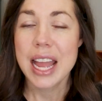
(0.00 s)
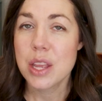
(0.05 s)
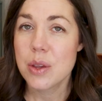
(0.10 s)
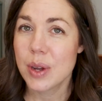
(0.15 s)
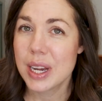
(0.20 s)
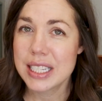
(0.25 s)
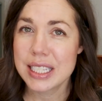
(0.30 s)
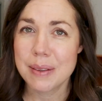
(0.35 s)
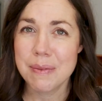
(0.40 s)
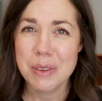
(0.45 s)
And you
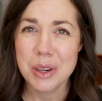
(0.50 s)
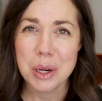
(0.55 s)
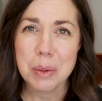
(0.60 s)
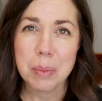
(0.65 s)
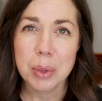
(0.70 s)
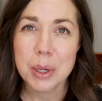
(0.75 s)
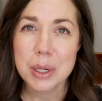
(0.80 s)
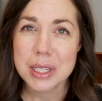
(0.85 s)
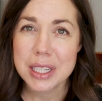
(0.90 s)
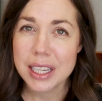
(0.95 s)
guys, I'm very
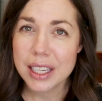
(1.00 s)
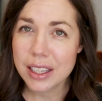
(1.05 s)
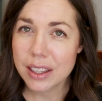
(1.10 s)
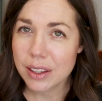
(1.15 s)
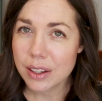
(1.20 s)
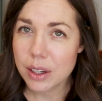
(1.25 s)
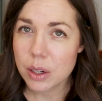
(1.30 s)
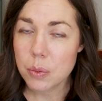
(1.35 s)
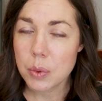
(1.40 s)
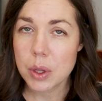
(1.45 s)

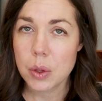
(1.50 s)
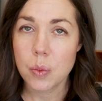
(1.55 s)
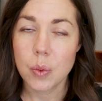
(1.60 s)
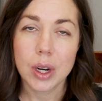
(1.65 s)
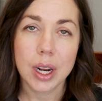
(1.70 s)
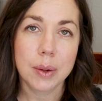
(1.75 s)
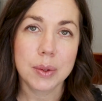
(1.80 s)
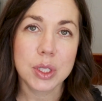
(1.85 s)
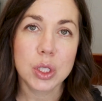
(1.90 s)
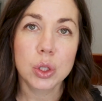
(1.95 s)
particular with
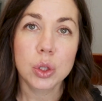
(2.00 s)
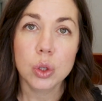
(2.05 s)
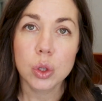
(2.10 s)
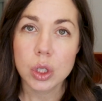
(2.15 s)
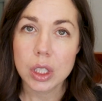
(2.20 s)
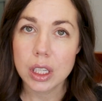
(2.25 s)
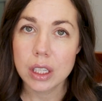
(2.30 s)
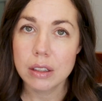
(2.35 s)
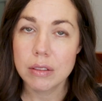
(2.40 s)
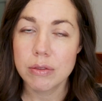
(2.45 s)
what I was
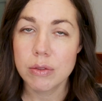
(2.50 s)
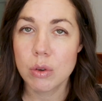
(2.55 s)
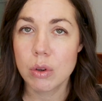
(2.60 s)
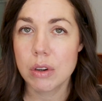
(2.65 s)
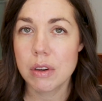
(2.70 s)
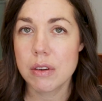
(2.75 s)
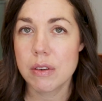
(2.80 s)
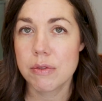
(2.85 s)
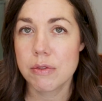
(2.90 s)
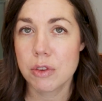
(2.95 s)
looking
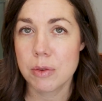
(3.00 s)
for